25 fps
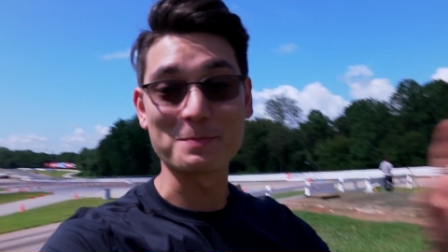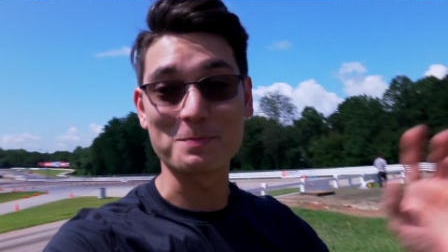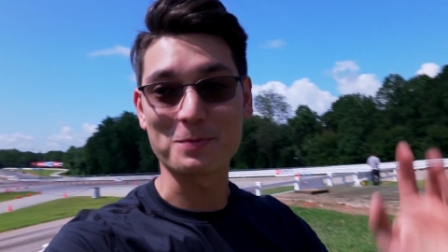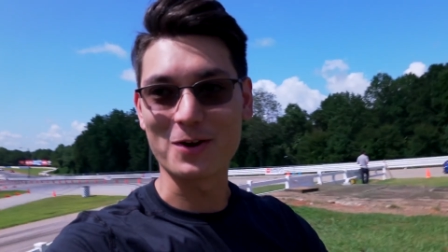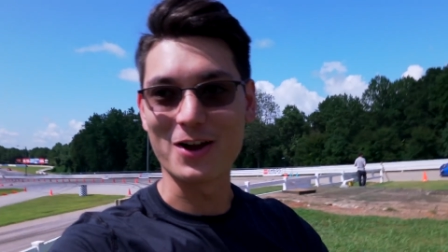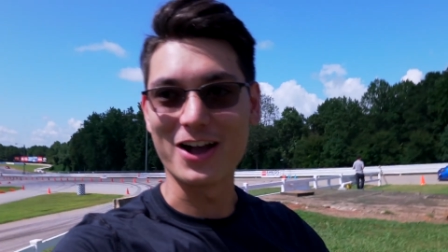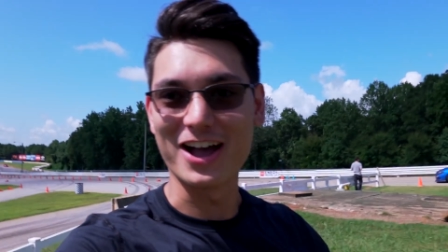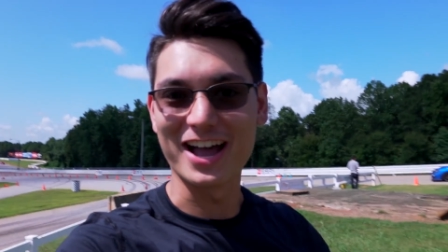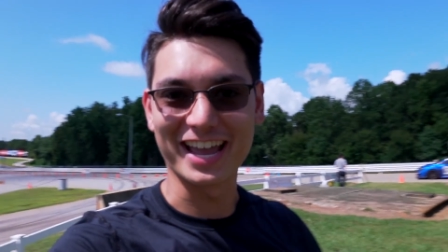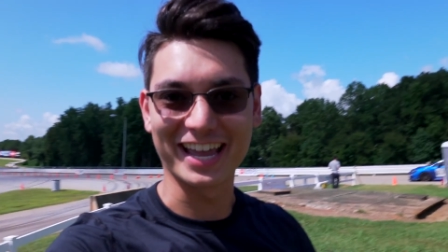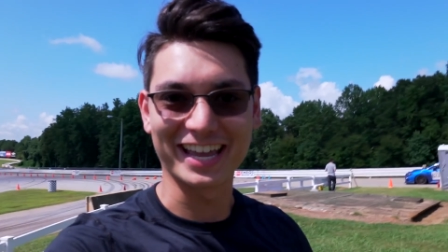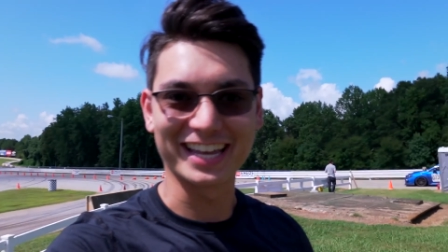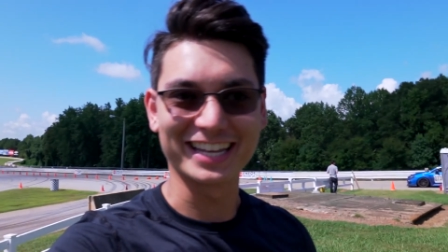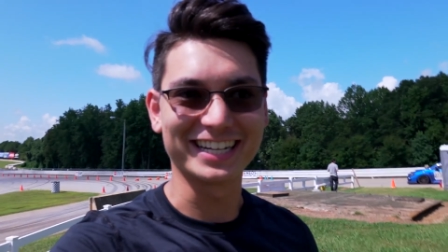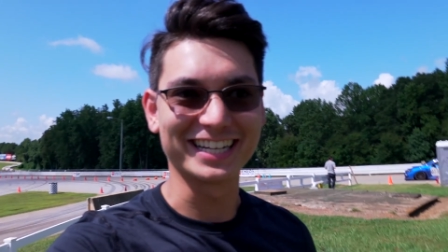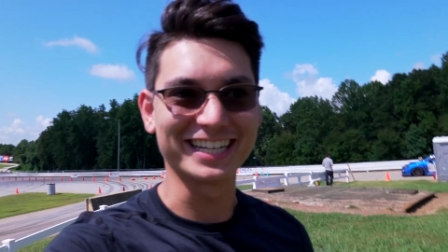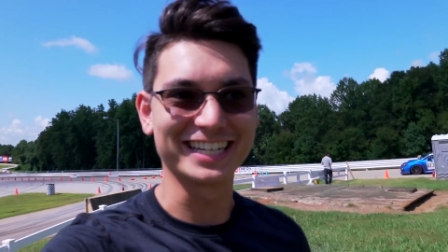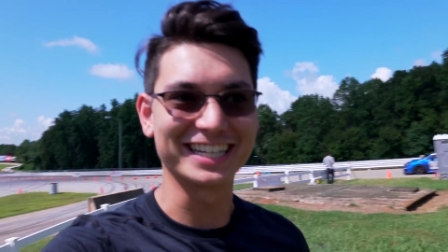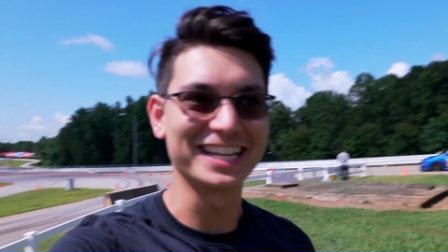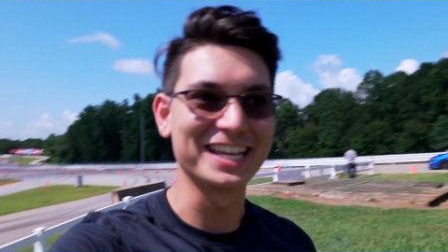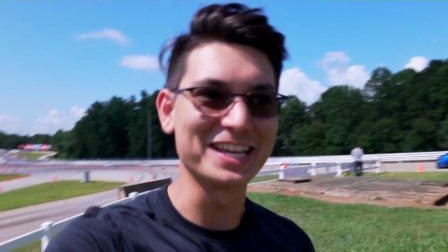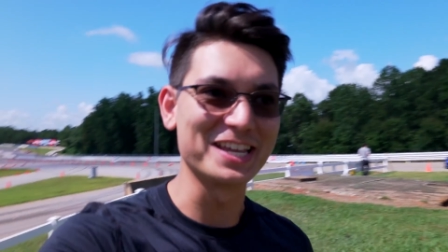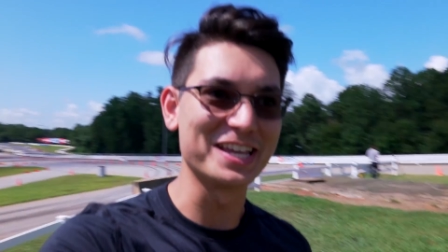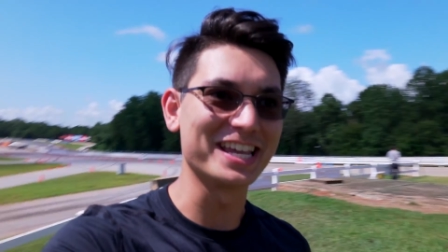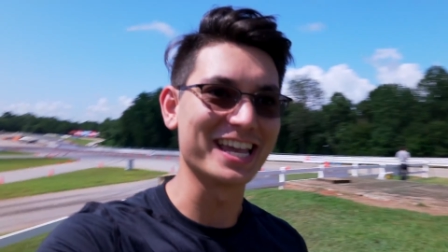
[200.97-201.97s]
Brian, and
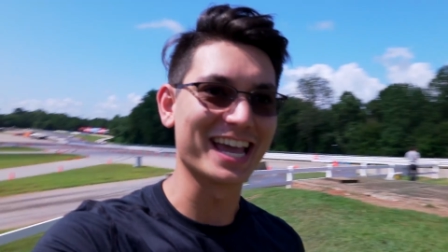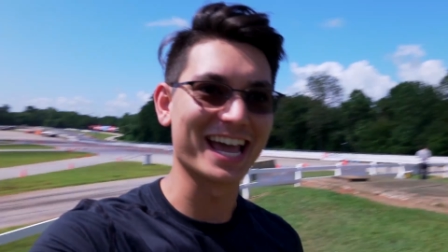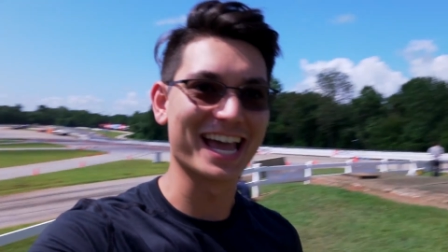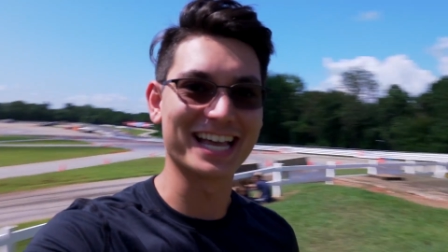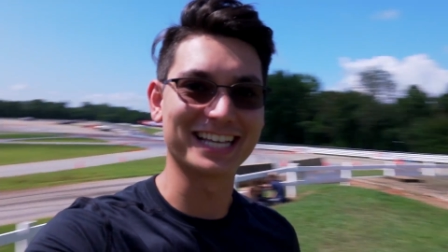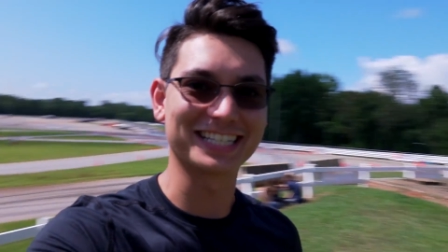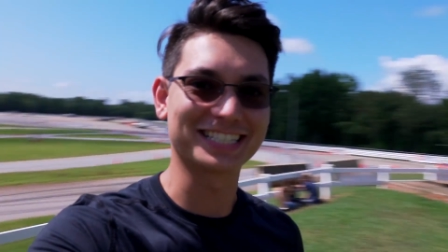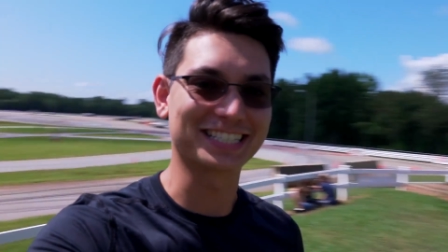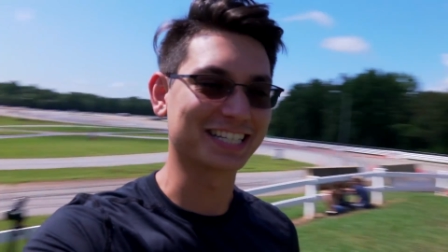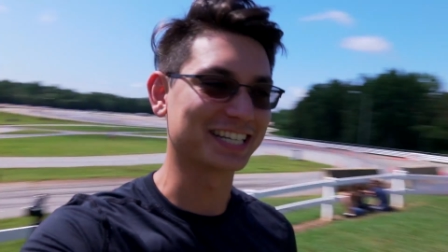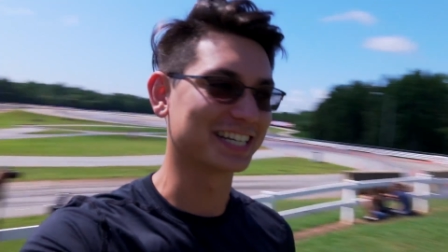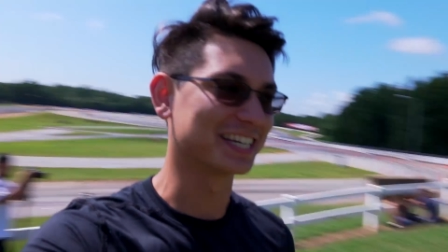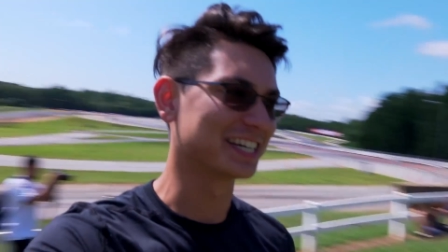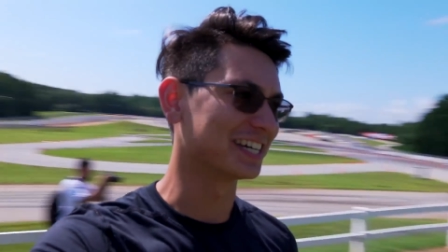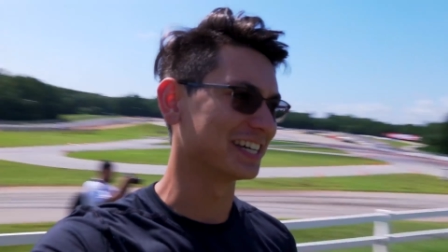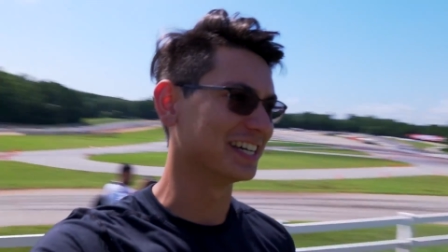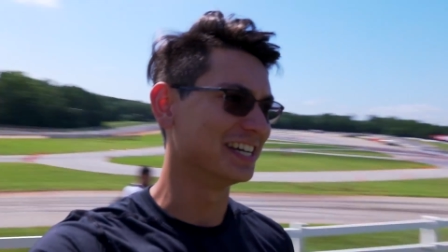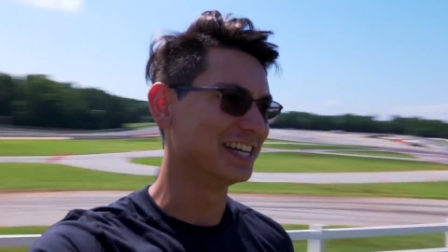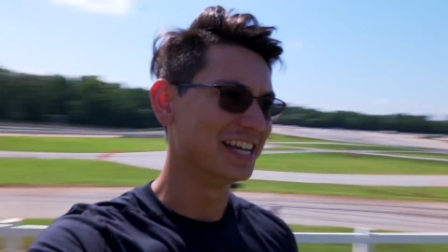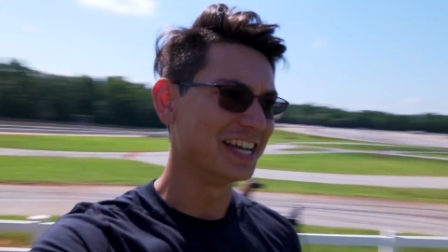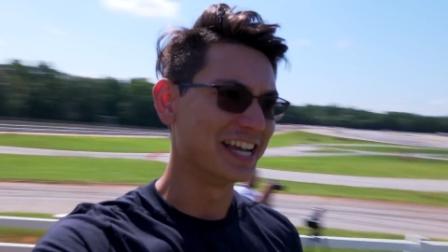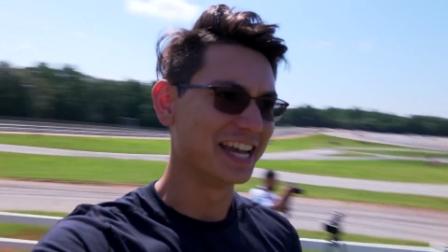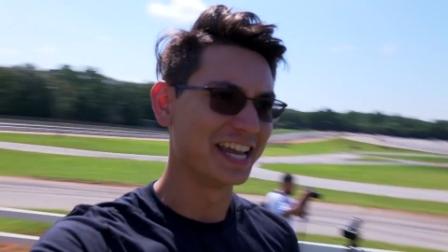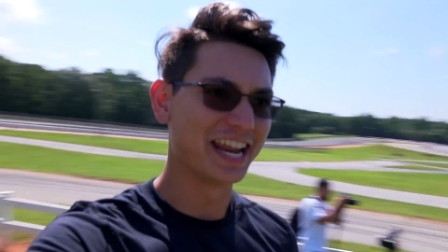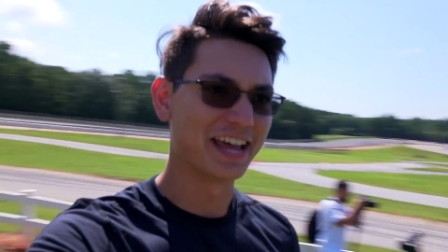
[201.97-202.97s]
he has a,
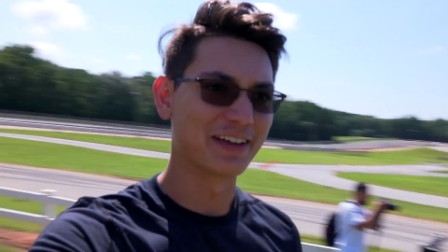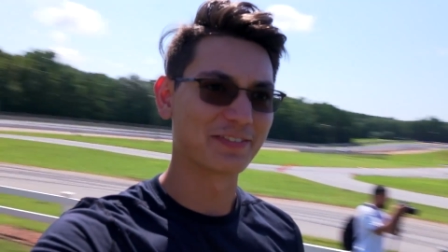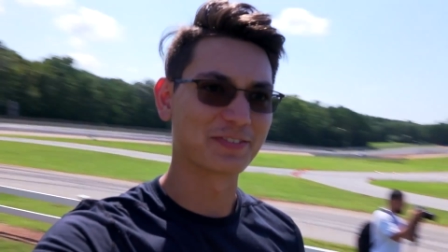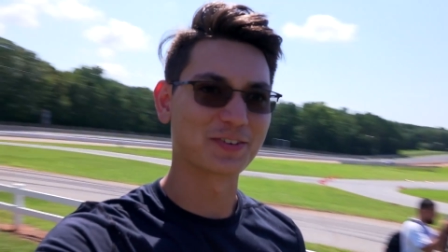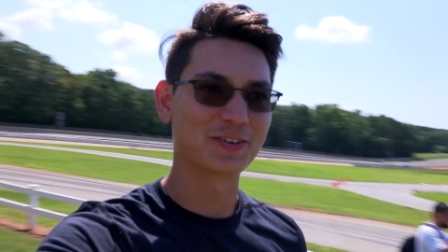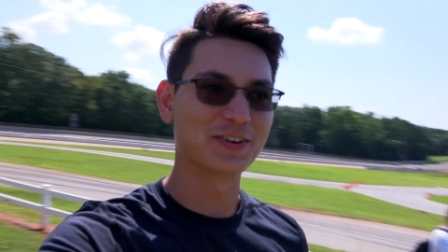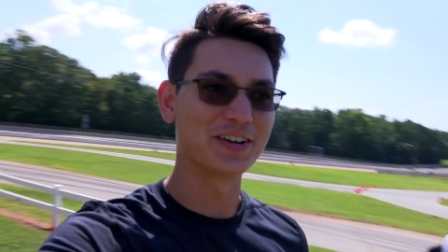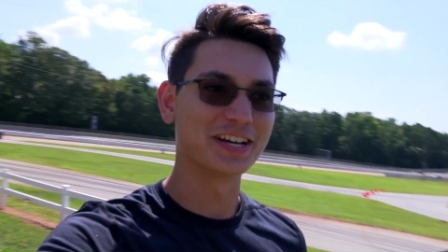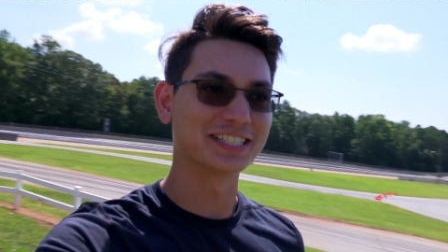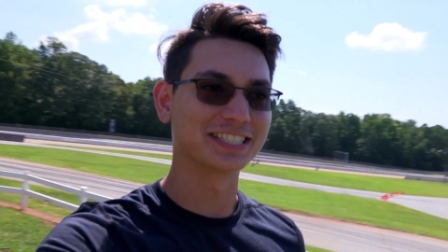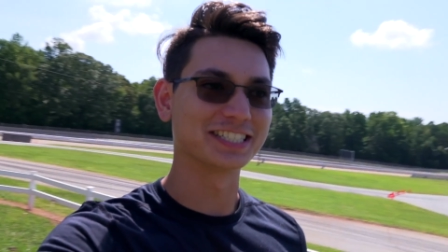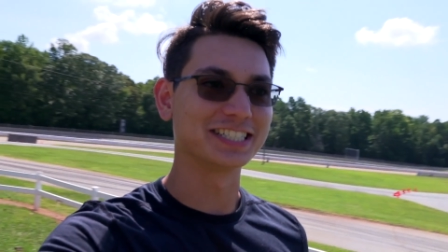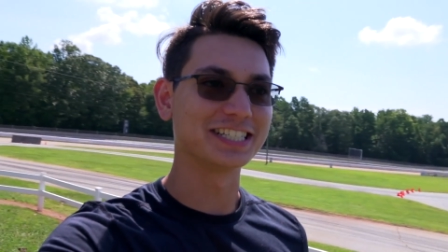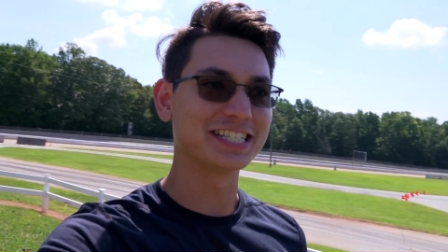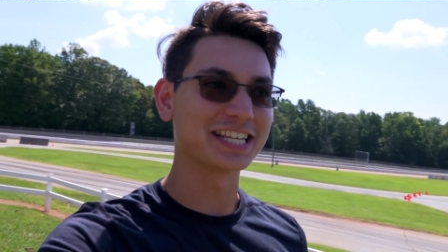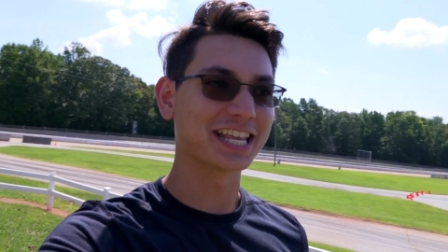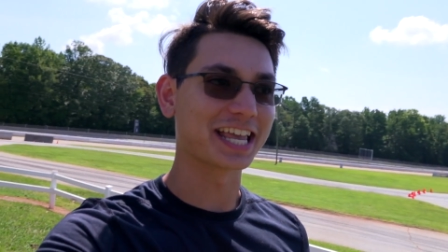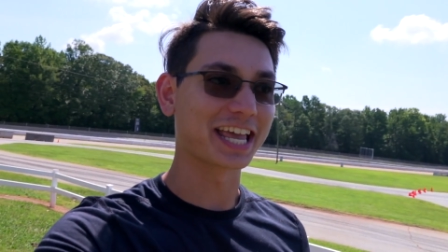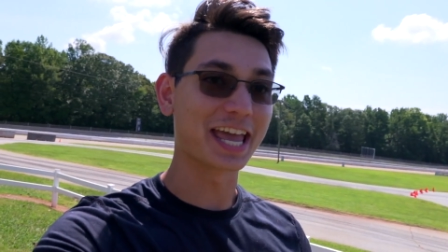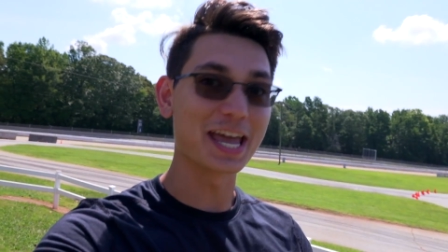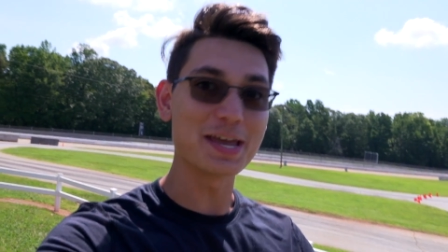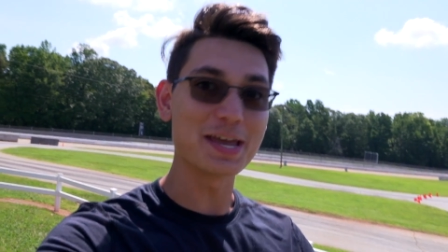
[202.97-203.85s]
an F R S, and he's like,